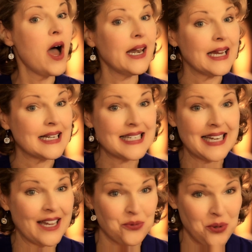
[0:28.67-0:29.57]
wanting
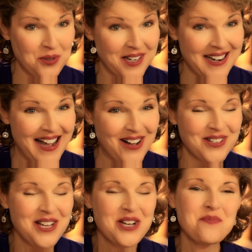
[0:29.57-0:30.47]
to get a root
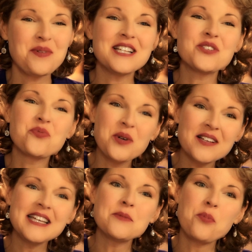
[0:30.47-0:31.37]
canal, but it's
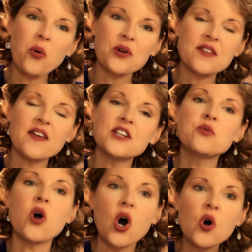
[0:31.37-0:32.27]
really important that
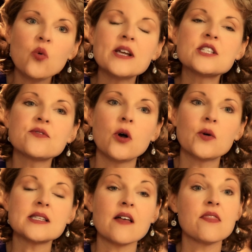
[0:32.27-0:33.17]
you always
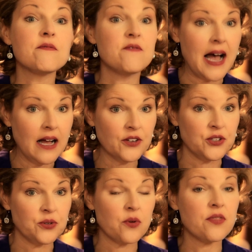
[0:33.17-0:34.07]
focus on the
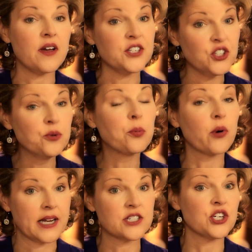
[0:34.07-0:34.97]
value that you
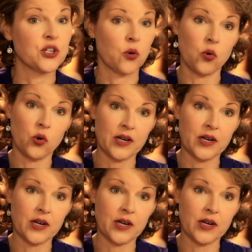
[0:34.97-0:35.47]
bring to your